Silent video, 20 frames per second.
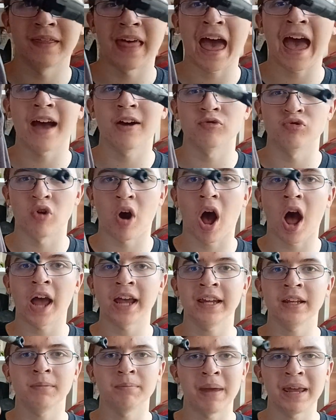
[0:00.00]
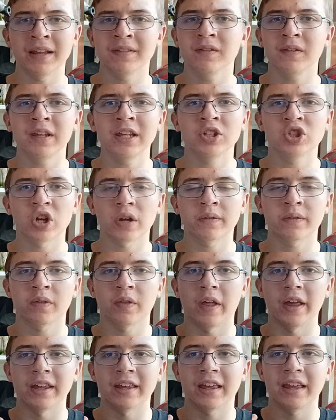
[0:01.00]
that ride. Mainly just
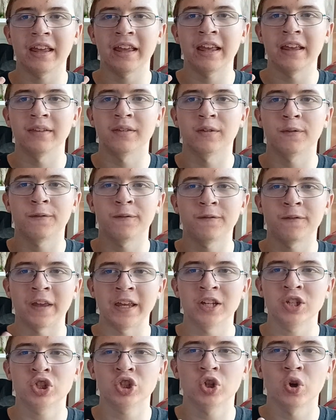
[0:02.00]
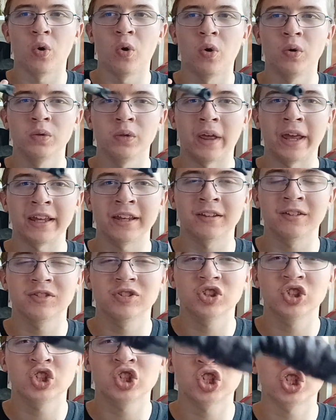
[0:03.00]
like his facial like
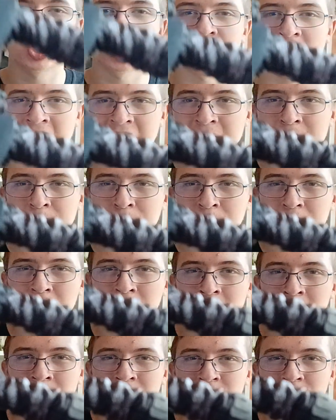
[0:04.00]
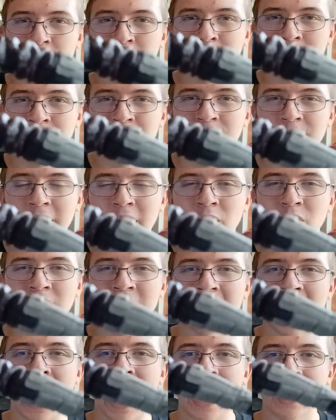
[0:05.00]
shape looks
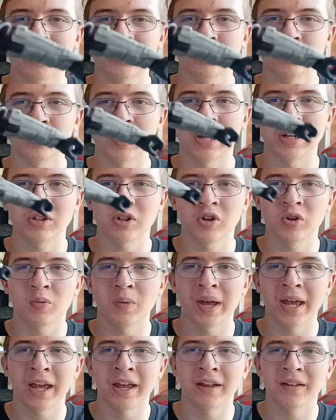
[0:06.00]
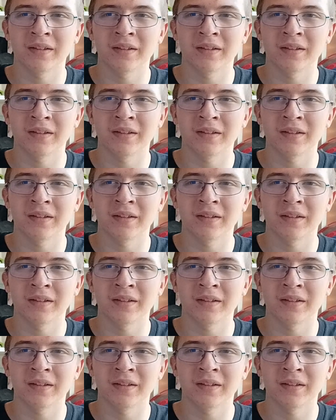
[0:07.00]
very accurate to it.